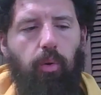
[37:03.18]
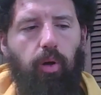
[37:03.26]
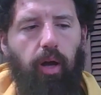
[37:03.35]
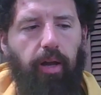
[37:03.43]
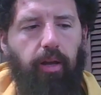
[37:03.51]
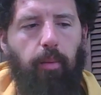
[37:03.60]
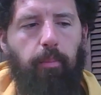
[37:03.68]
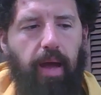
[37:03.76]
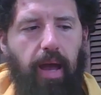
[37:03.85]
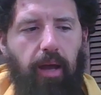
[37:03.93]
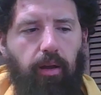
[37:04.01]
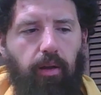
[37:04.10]
I come
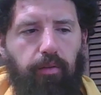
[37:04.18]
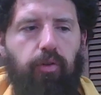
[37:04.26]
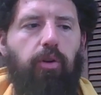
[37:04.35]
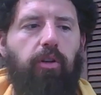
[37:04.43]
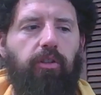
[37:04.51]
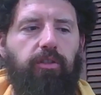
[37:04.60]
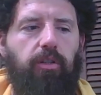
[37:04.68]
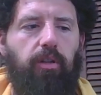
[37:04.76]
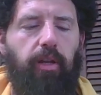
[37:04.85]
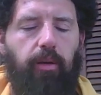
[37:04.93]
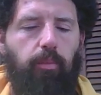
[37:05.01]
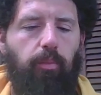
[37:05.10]
back a few years,
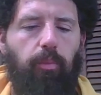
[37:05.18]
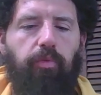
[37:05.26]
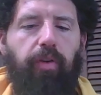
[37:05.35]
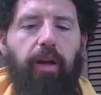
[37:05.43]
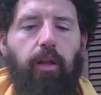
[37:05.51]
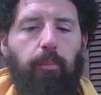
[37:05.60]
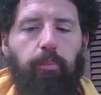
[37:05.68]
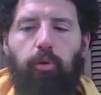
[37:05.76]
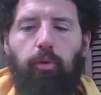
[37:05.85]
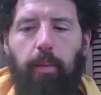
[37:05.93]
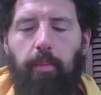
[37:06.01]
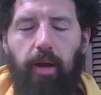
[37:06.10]
like Fight Club blew
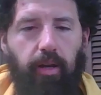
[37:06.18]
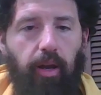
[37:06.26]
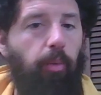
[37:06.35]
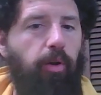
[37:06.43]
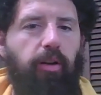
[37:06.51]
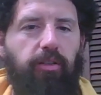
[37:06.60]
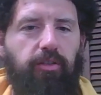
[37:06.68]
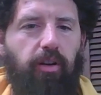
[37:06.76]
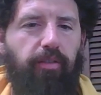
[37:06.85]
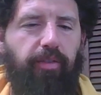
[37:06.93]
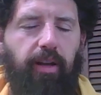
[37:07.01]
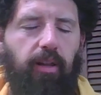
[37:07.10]
my mind and I wanted to start
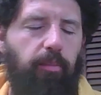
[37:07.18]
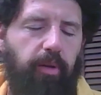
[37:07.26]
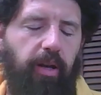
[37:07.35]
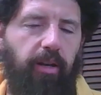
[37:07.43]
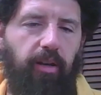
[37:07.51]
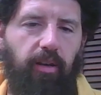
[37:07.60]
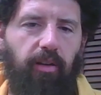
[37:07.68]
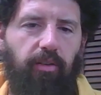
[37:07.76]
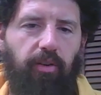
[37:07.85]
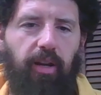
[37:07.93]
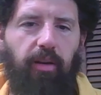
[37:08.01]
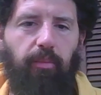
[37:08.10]
a Fight Club, but I didn't,
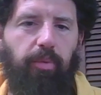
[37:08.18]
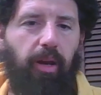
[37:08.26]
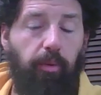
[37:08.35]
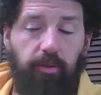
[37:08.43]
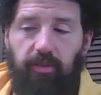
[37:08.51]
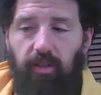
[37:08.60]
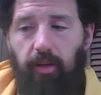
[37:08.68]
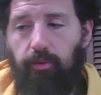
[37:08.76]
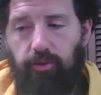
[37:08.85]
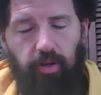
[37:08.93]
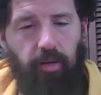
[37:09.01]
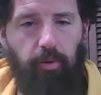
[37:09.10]
right? But I was
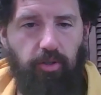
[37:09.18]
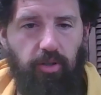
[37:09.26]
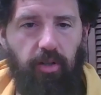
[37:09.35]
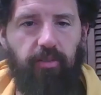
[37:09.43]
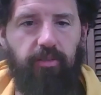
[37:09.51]
training martial arts.